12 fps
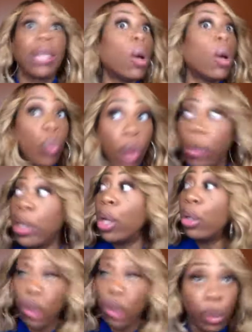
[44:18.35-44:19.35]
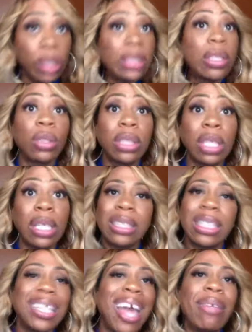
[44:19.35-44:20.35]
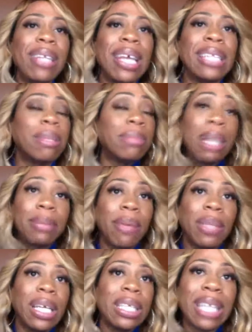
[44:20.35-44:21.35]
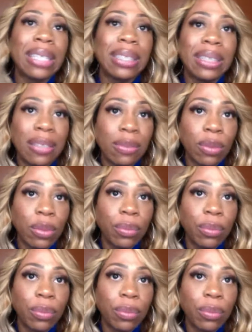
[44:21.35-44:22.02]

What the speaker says: No, what we're going to do is go to the next. So sometimes everything is not successful.